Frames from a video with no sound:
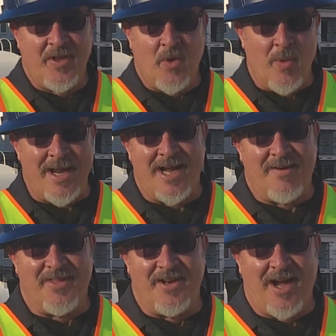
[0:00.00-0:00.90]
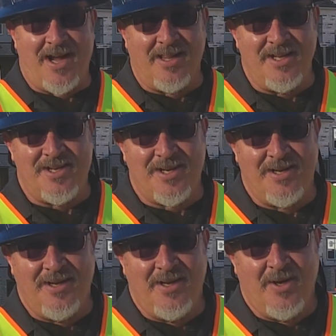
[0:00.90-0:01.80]
we have the knowledge,
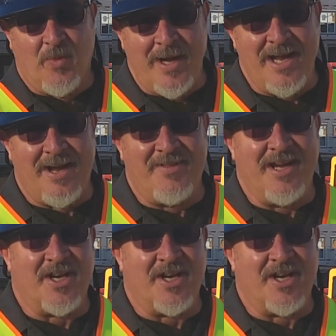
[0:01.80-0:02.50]
we have the